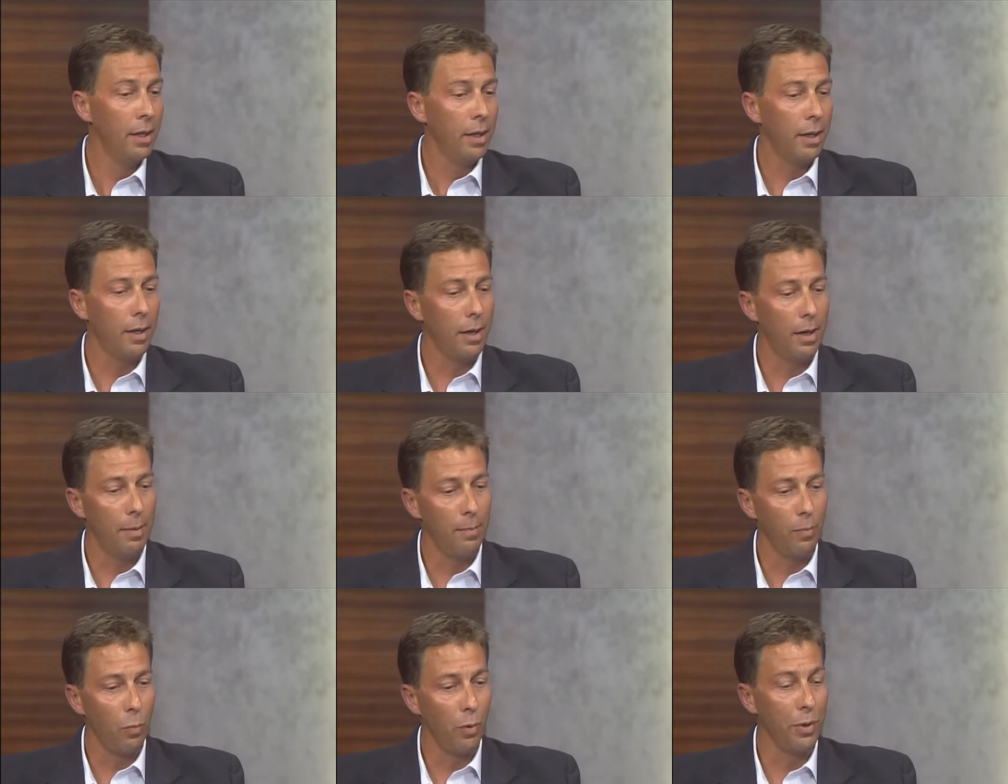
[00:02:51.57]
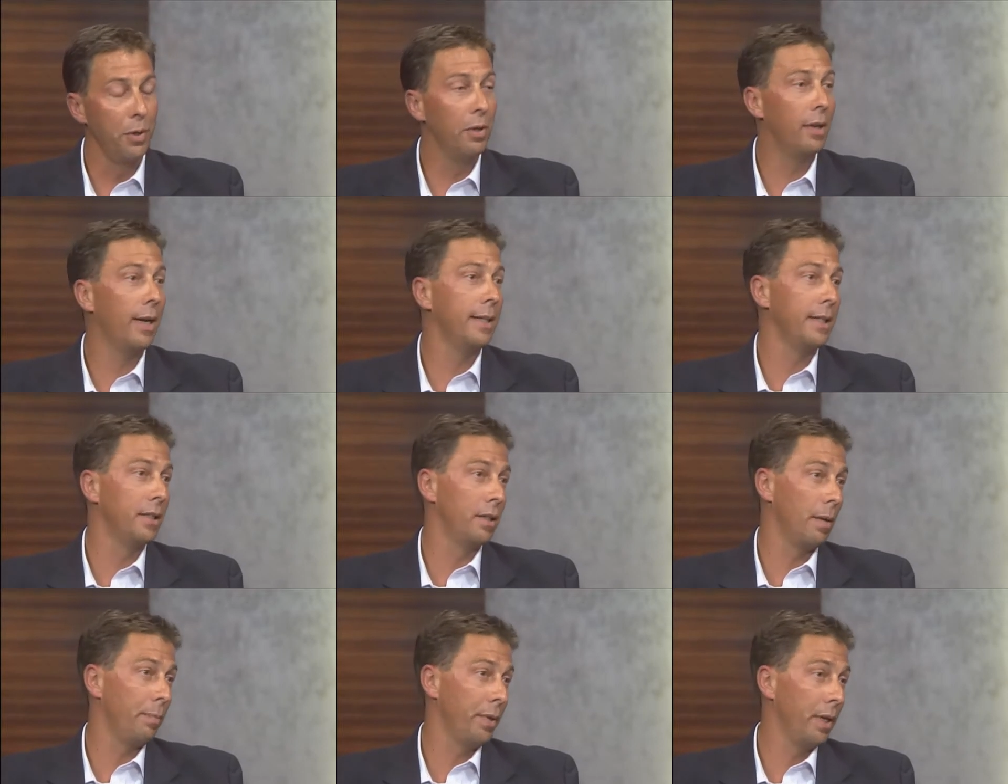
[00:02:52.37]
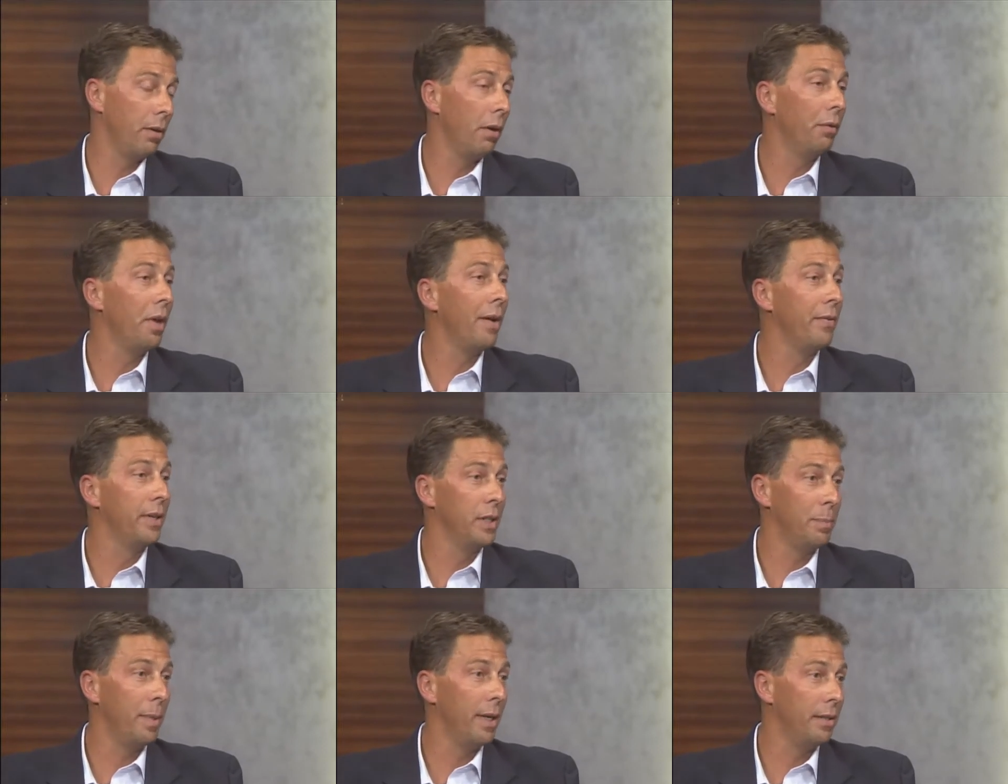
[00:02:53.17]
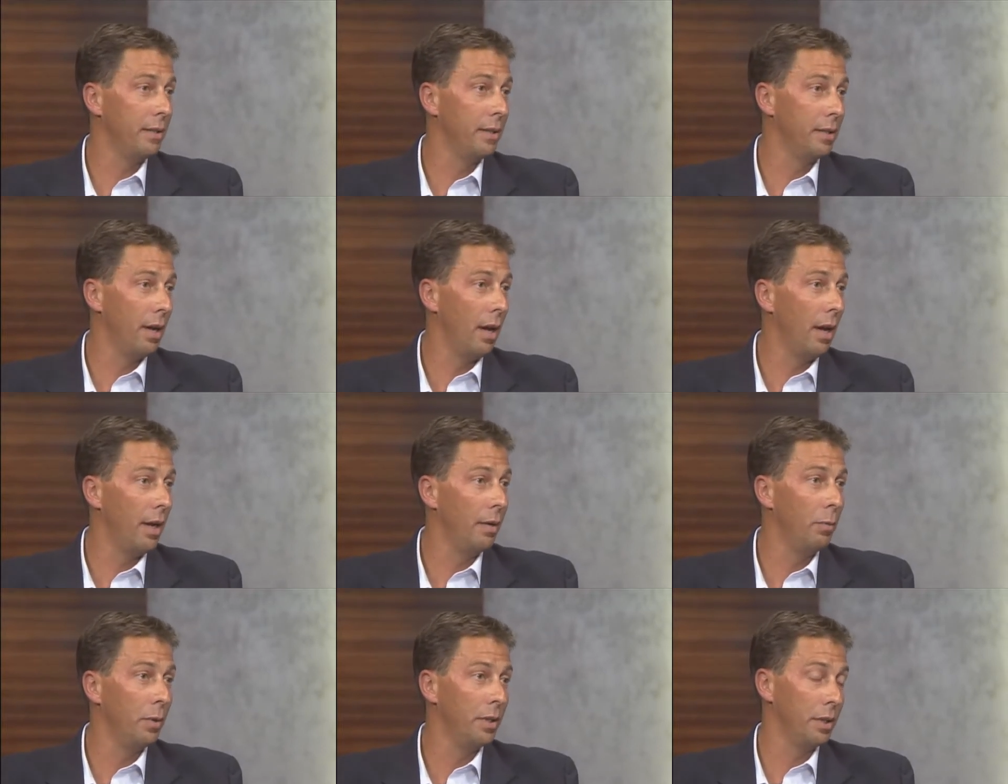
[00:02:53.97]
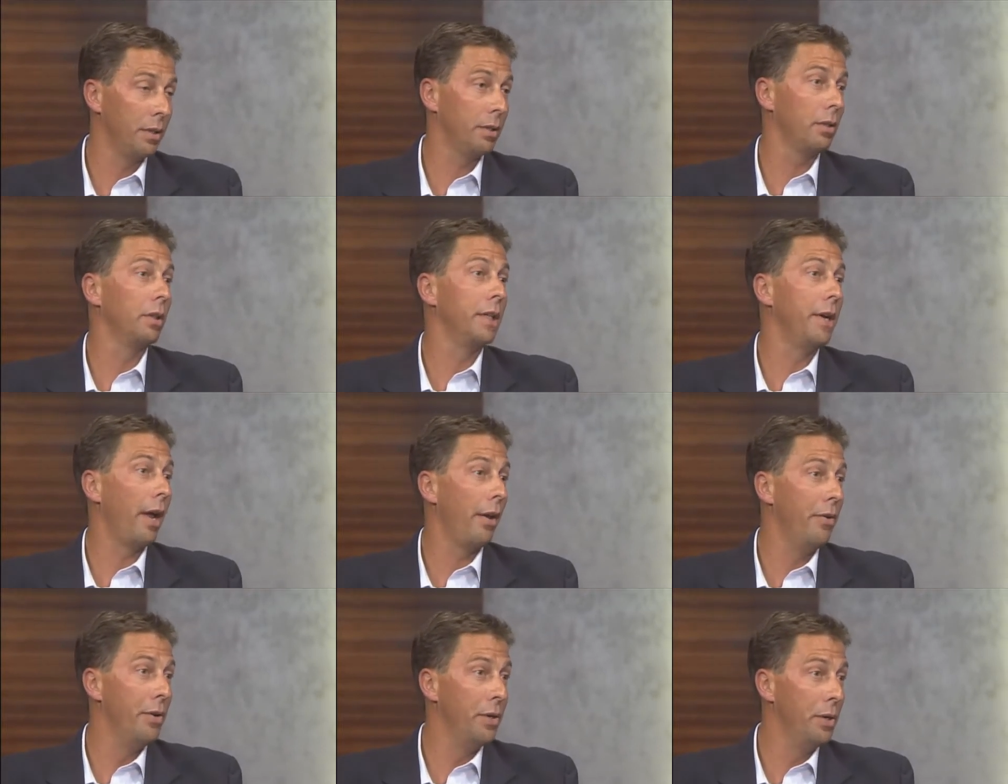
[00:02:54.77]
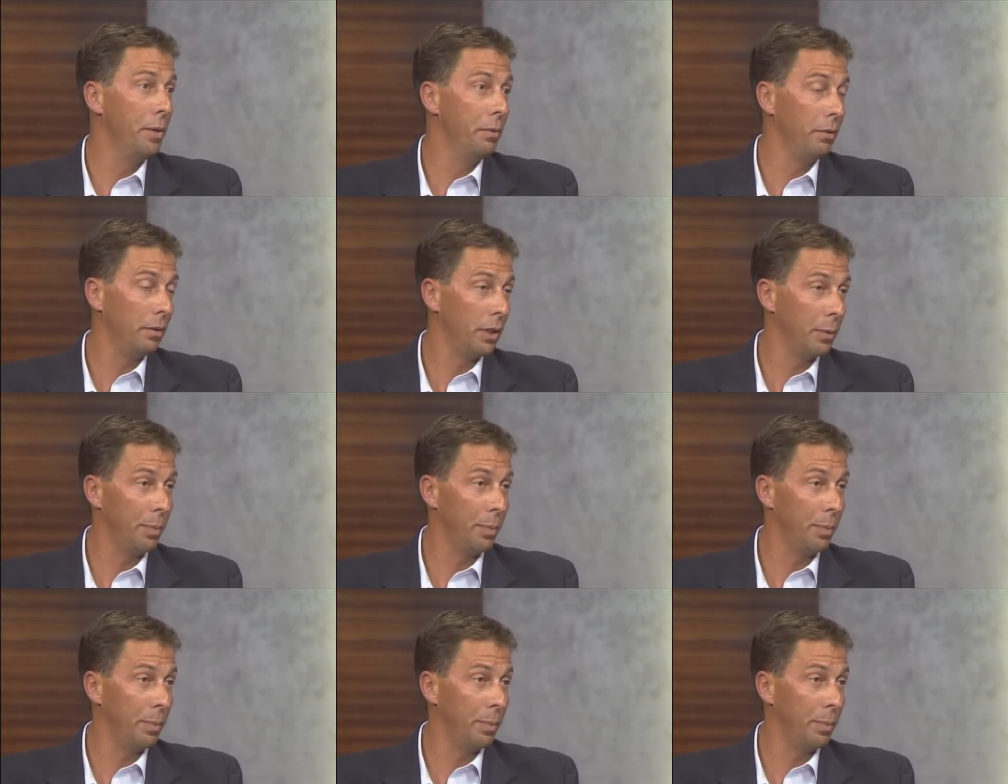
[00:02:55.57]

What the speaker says: We're utilizing something called evidence-based design, which is certainly not new.